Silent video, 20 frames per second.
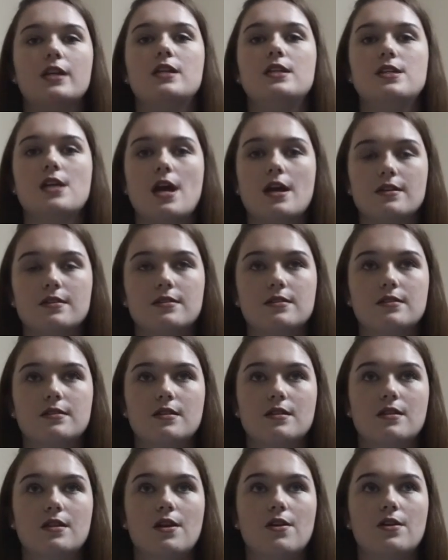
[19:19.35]
Yes,
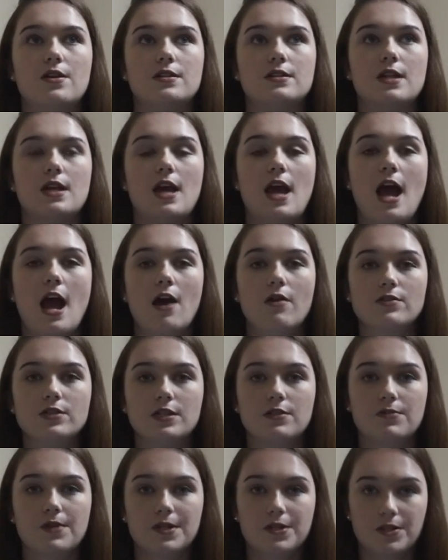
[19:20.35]
there is a
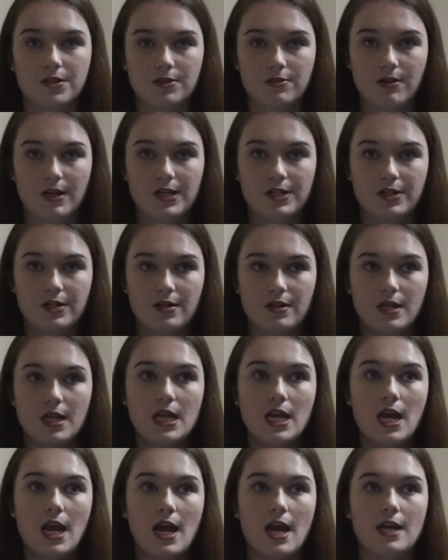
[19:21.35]
housing registration,
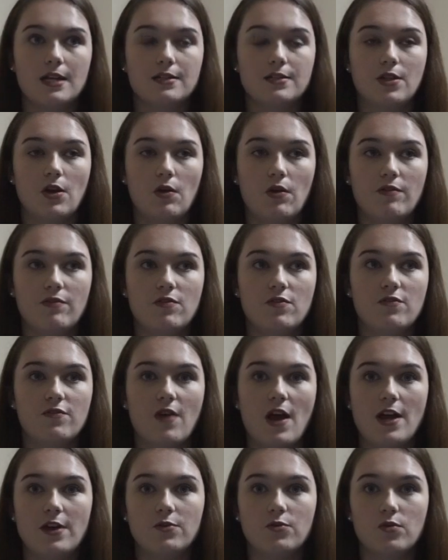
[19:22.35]
and so if you
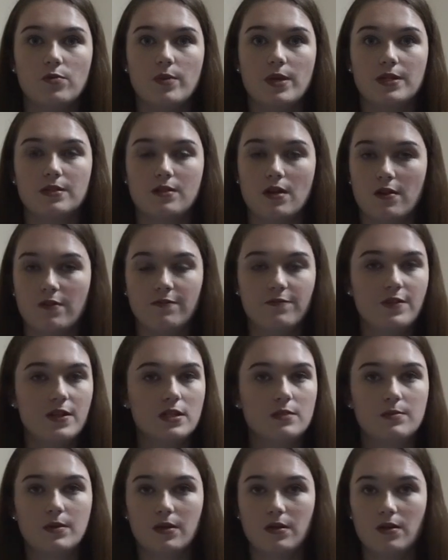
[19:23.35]
find roommates on
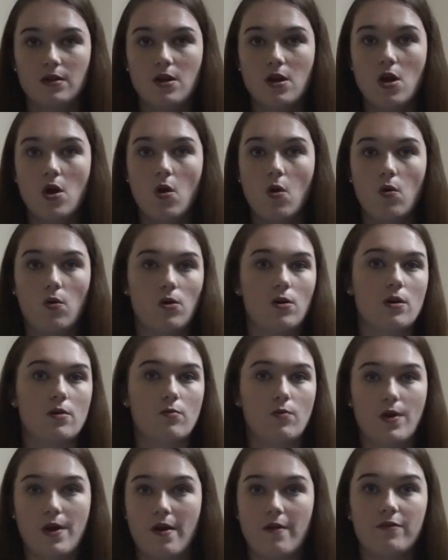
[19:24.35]
Facebook or
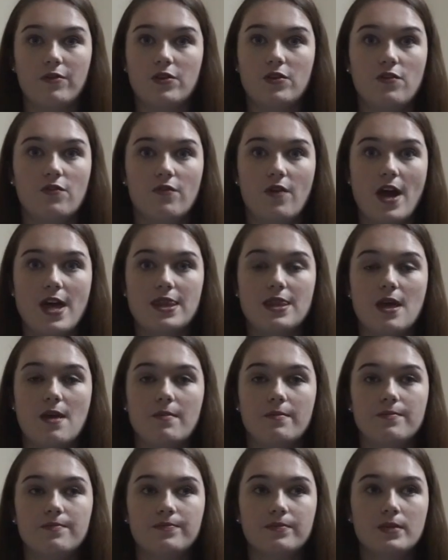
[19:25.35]
wherever you find them,